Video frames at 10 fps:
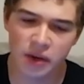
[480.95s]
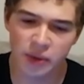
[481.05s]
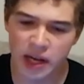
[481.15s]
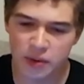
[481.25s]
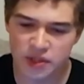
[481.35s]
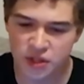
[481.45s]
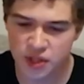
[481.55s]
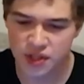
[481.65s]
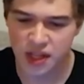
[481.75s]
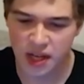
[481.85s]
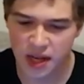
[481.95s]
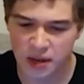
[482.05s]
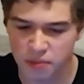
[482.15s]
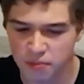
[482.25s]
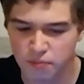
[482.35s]
when I was just
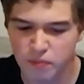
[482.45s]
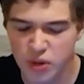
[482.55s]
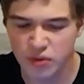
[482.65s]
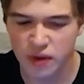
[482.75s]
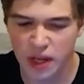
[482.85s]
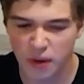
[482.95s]
moving